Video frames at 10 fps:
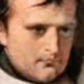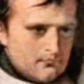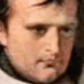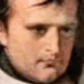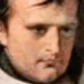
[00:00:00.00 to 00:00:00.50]

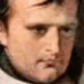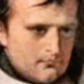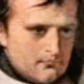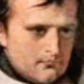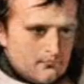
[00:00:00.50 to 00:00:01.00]

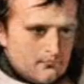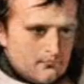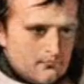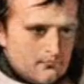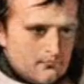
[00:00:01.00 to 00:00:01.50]

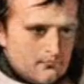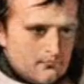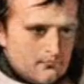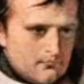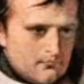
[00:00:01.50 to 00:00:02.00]

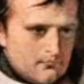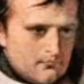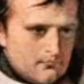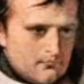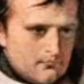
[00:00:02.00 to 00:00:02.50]
The person shown says nothing.